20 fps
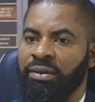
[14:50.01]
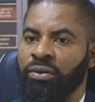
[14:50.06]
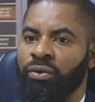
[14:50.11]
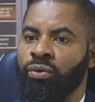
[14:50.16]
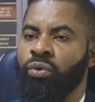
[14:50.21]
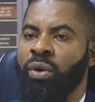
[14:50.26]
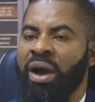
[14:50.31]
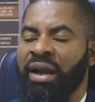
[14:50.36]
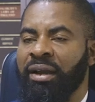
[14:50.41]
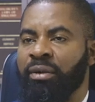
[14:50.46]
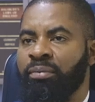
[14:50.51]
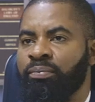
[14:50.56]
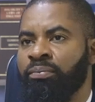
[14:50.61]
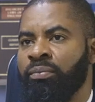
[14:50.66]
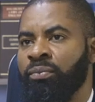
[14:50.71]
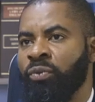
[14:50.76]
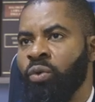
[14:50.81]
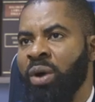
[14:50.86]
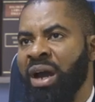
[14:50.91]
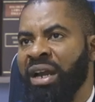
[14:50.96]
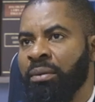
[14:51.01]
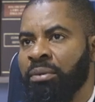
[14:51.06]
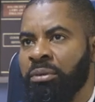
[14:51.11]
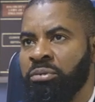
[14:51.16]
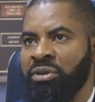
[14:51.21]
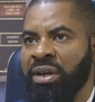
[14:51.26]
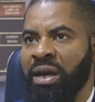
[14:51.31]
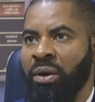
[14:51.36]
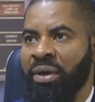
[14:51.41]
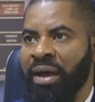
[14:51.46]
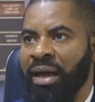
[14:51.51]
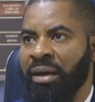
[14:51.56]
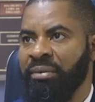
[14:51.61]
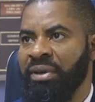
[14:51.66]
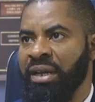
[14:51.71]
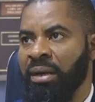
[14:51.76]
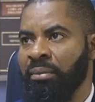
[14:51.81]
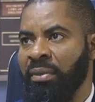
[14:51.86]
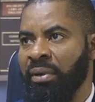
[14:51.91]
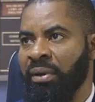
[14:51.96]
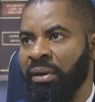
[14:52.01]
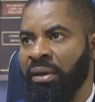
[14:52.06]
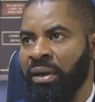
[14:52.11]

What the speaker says: who are the people that will help them